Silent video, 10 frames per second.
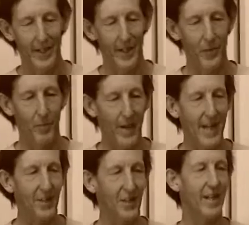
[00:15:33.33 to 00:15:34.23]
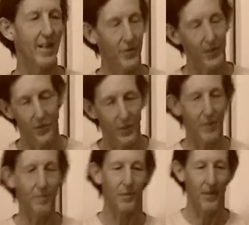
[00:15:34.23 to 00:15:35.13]
I, I want to do that. I hear the
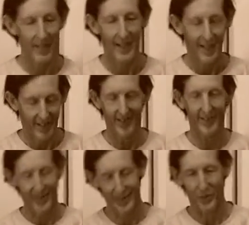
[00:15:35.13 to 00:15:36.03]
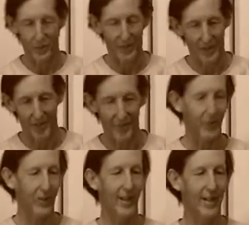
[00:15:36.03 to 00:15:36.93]
drums. Yeah. I think this would sound
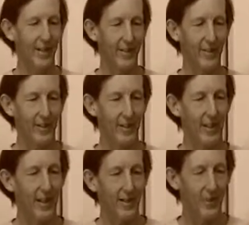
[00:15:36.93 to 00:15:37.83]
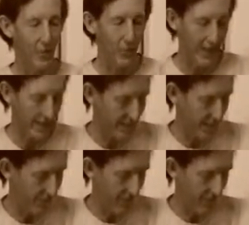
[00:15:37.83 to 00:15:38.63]
good like this, and I'd like to create in that